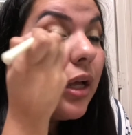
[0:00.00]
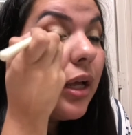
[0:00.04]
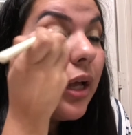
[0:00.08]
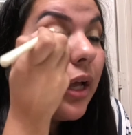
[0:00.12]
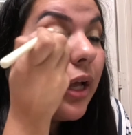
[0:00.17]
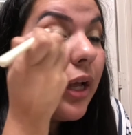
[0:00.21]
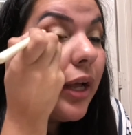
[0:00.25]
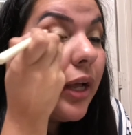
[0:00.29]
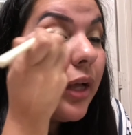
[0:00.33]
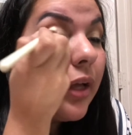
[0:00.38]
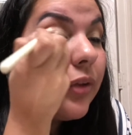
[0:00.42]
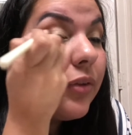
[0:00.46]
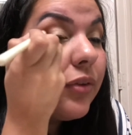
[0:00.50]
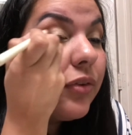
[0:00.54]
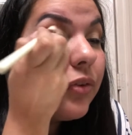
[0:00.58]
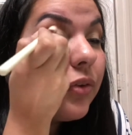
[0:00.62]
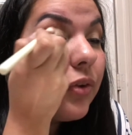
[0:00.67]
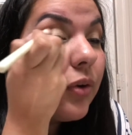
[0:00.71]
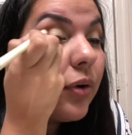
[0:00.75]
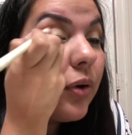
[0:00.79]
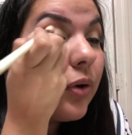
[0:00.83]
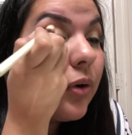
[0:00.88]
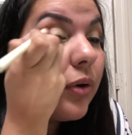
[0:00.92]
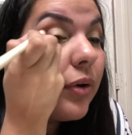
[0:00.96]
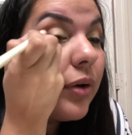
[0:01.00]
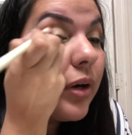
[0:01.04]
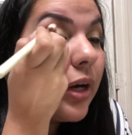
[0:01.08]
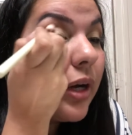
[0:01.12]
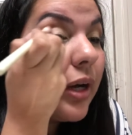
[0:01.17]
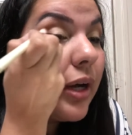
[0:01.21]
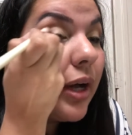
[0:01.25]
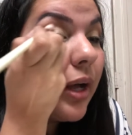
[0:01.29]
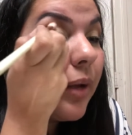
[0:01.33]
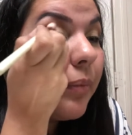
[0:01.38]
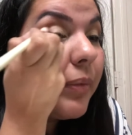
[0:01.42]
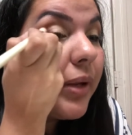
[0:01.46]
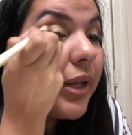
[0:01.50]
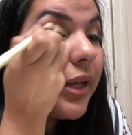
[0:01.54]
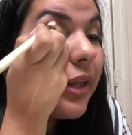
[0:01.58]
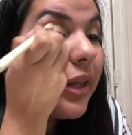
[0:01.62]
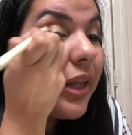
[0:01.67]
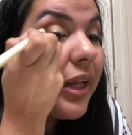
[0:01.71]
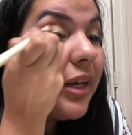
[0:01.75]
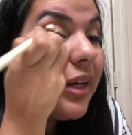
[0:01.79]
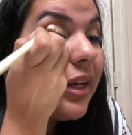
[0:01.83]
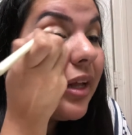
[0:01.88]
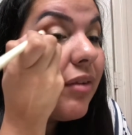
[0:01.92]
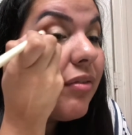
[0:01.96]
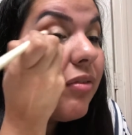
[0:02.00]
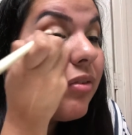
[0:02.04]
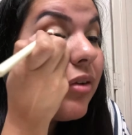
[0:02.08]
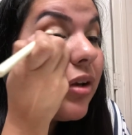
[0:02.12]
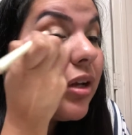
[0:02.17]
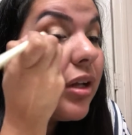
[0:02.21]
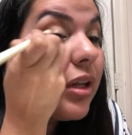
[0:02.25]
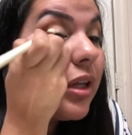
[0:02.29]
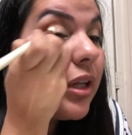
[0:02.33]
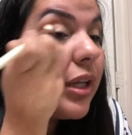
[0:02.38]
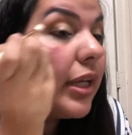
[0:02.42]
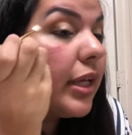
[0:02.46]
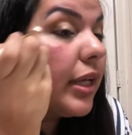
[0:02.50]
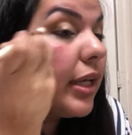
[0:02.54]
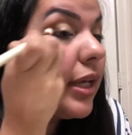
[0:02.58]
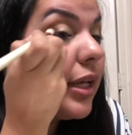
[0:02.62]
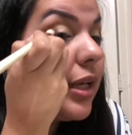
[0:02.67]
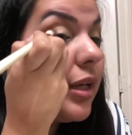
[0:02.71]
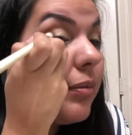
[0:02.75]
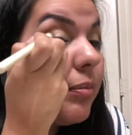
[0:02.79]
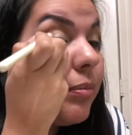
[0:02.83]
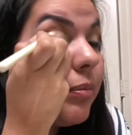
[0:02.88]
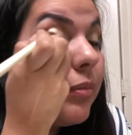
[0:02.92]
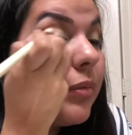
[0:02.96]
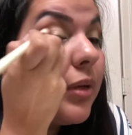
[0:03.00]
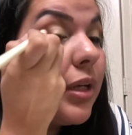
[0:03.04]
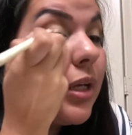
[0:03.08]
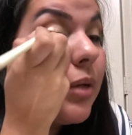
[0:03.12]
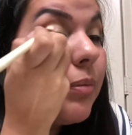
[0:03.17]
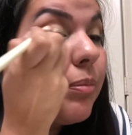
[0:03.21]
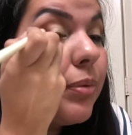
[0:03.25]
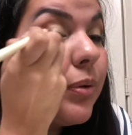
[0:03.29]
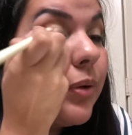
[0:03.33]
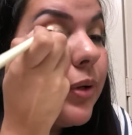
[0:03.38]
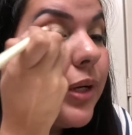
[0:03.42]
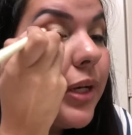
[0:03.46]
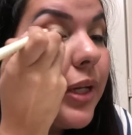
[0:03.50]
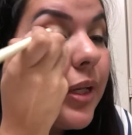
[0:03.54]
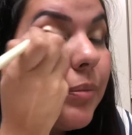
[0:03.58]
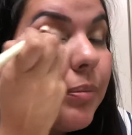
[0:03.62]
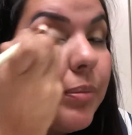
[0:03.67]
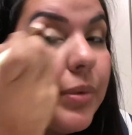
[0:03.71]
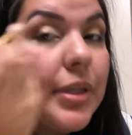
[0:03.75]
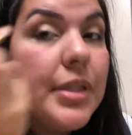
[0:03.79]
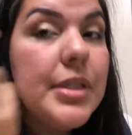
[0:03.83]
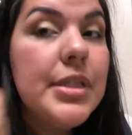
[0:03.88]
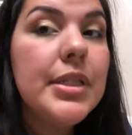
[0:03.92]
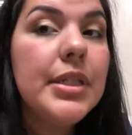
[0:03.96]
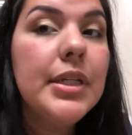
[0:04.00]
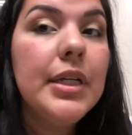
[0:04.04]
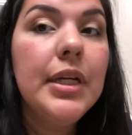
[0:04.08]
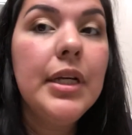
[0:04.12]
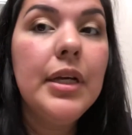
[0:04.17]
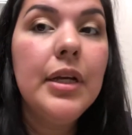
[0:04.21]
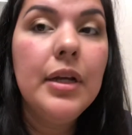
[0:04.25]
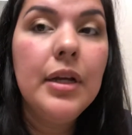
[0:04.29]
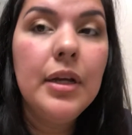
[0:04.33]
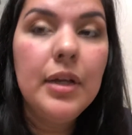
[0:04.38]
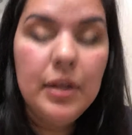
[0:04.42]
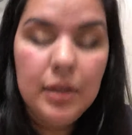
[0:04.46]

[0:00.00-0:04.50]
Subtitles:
And so, I mean, they definitely keep me pretty busy.